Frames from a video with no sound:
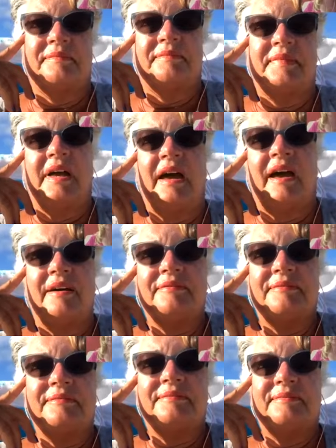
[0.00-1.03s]
Yeah,
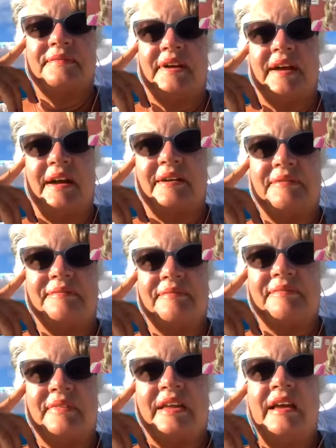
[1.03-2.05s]
yeah.
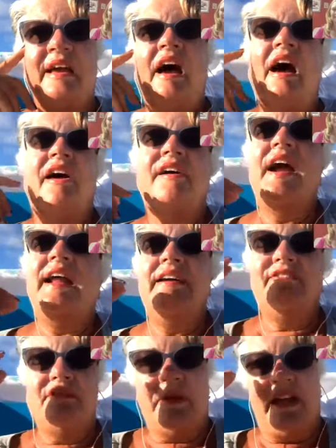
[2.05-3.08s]
All right,
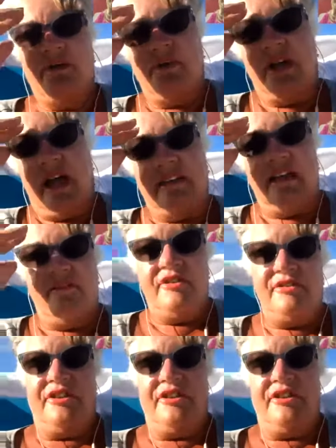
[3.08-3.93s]
everybody. Well, I love you.